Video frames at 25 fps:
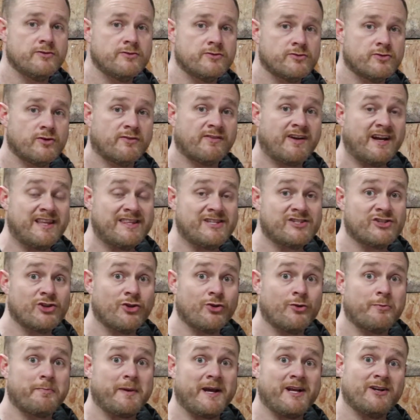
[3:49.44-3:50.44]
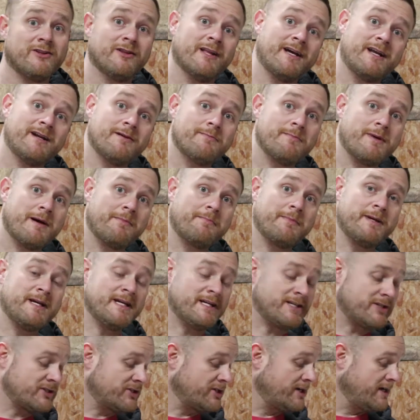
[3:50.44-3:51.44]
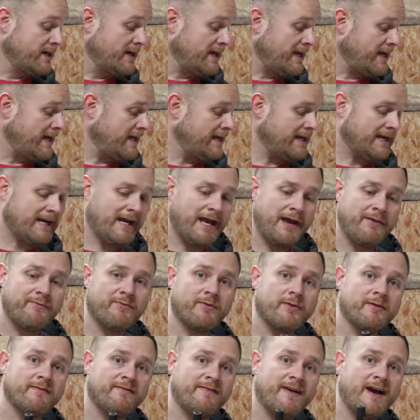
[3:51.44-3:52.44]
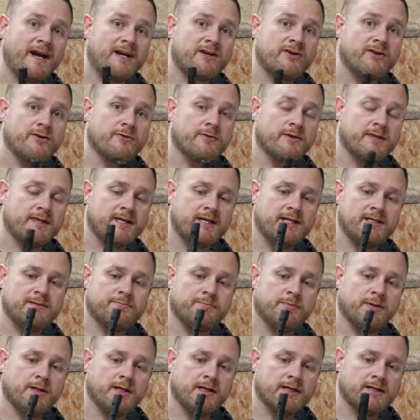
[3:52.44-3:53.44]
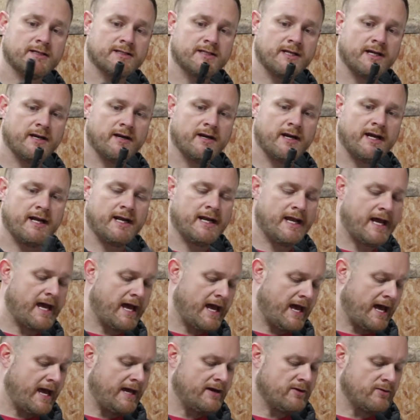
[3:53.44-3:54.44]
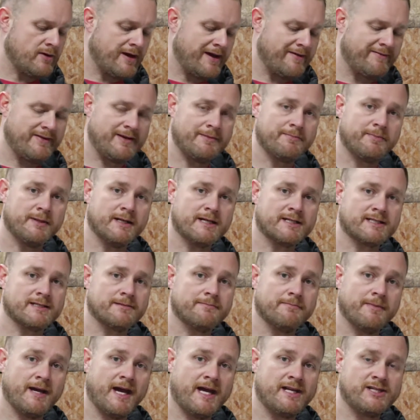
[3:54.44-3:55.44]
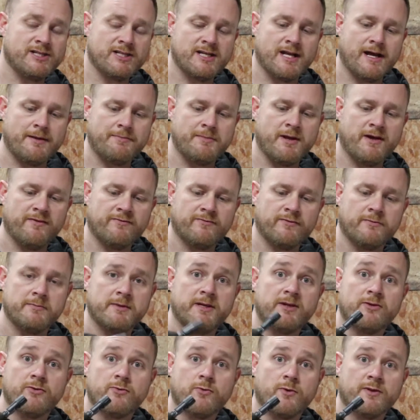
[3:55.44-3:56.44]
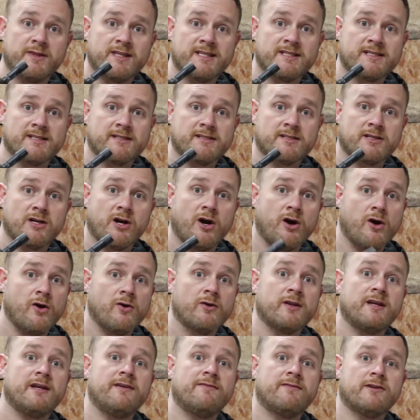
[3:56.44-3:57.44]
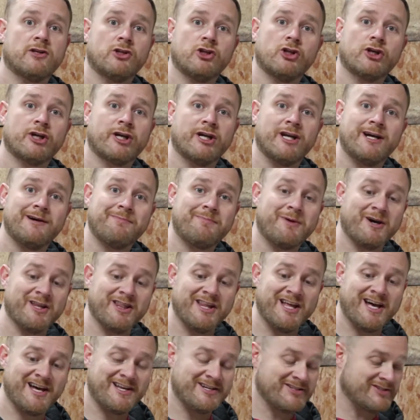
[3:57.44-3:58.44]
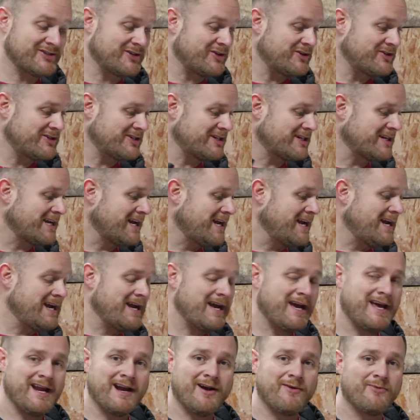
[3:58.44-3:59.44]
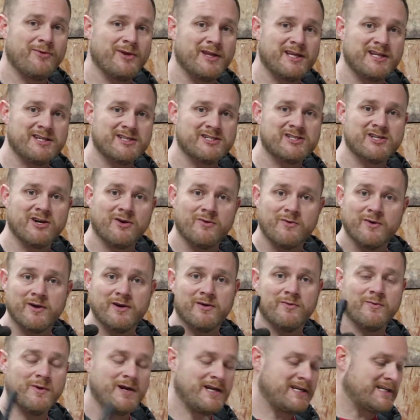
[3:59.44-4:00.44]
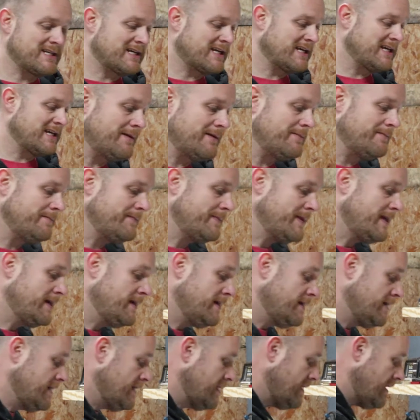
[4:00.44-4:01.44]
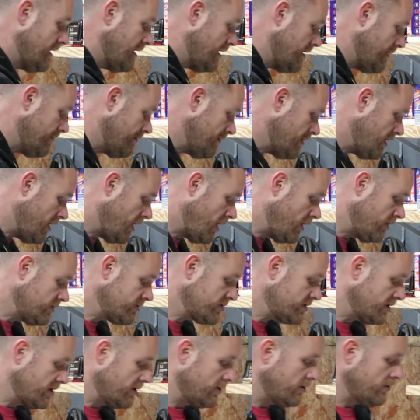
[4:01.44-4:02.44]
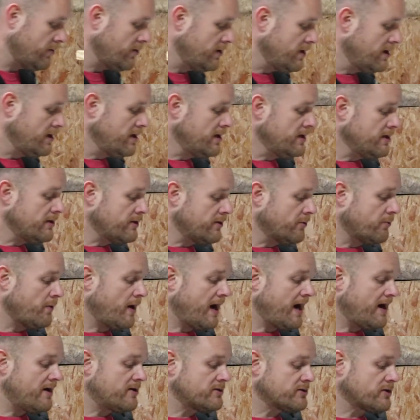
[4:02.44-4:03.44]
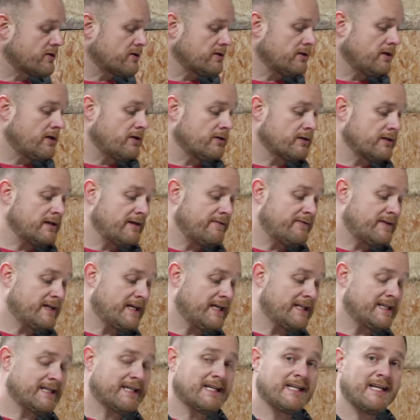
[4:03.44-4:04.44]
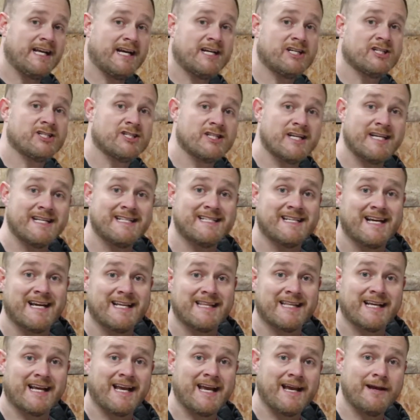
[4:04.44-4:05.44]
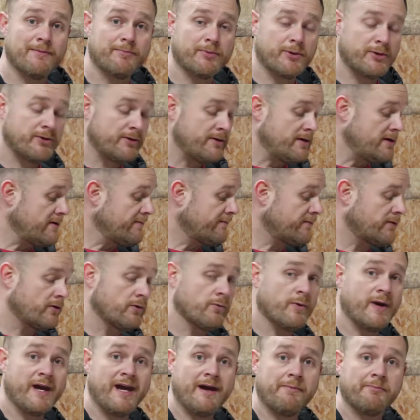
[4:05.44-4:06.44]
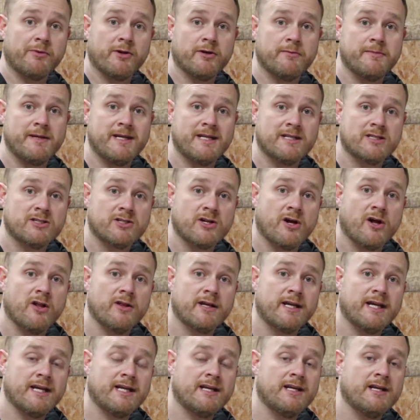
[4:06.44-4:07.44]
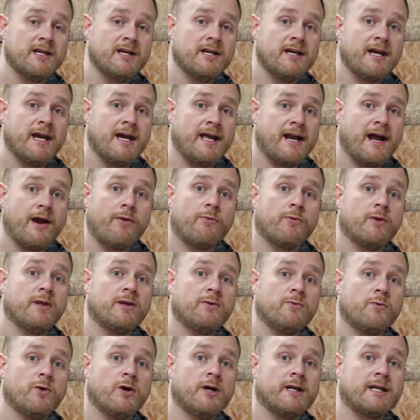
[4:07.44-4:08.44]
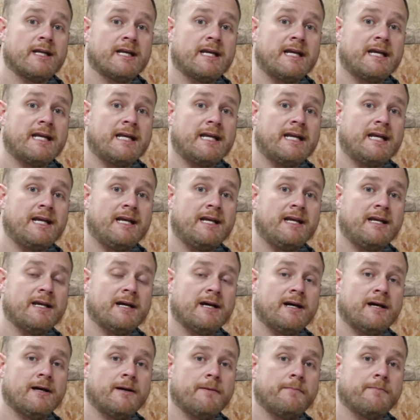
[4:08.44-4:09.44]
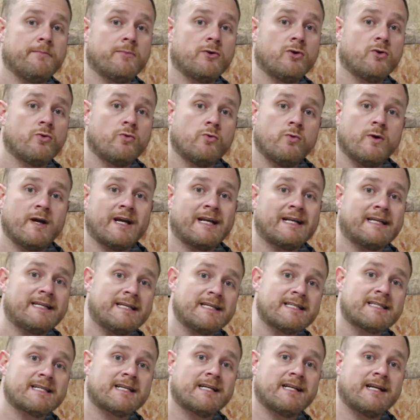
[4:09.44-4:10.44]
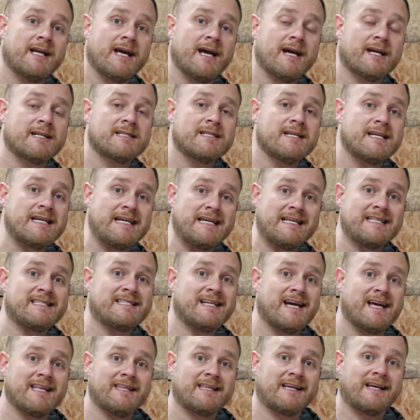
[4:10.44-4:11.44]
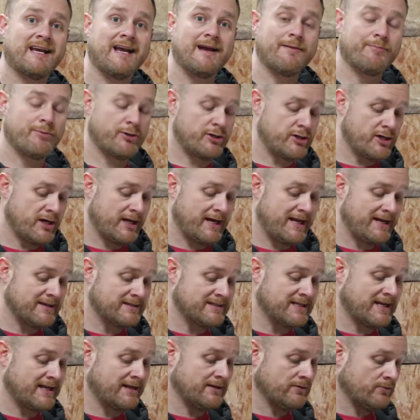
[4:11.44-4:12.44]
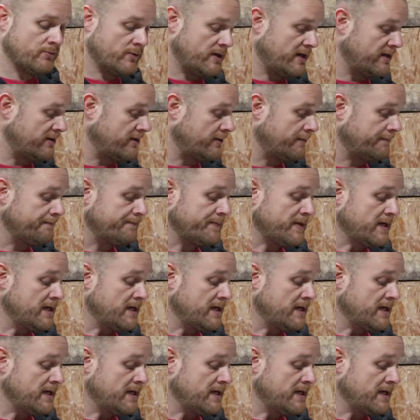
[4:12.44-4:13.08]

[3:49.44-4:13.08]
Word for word: So I've got the solar panel laid on my bench and it came from the factory with these plugs here and I don't have any plugs that match it. I'm not familiar with what this is called even to look it up online to search it and I really just don't want to wait to them. Um, also, the wires aren't long enough to get the connections inside the camper for the way I'm going to be installing it and I really want any um, quick disconnects inside the camper, not outside in the weather.